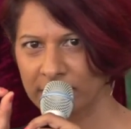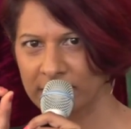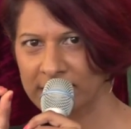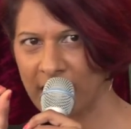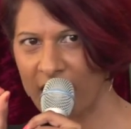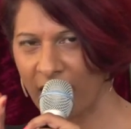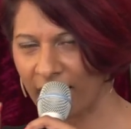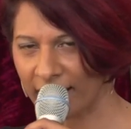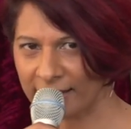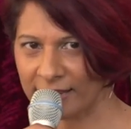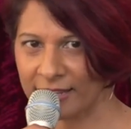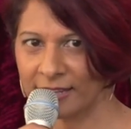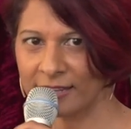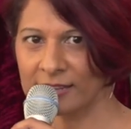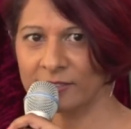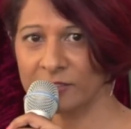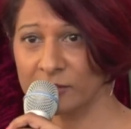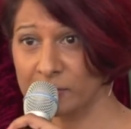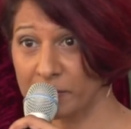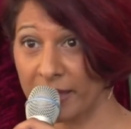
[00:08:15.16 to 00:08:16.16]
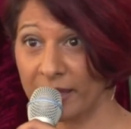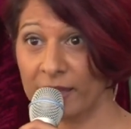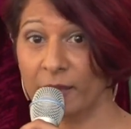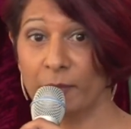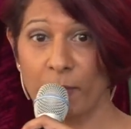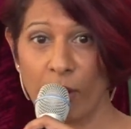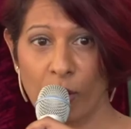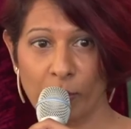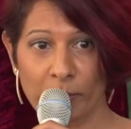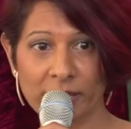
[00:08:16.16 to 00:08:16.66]
tiny to big
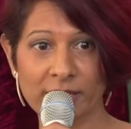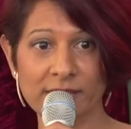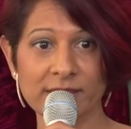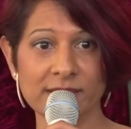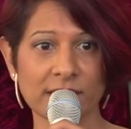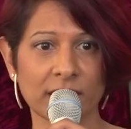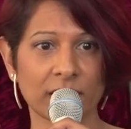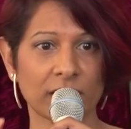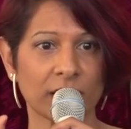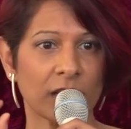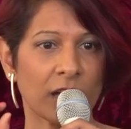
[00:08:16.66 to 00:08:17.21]
moments